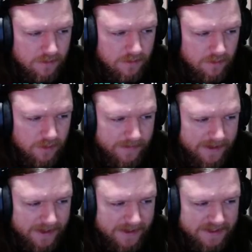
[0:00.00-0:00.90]
What about
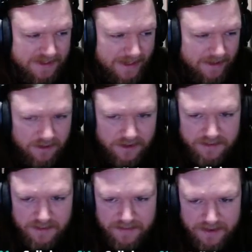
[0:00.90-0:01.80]
annexing Canada? It's
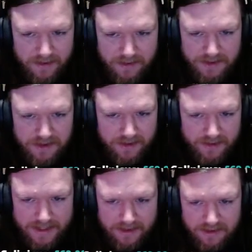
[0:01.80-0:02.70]
a puppet. No, it's not.
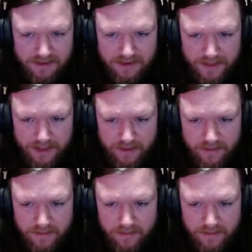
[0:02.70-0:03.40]
Canada's a dominion.